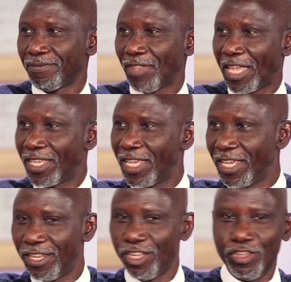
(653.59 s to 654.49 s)

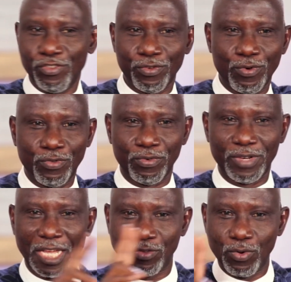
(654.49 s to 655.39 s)
Again, you go through
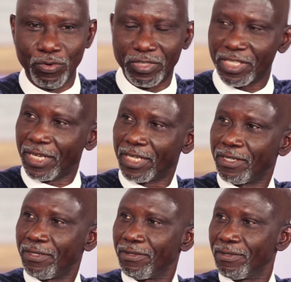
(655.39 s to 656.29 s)
that whole cycle.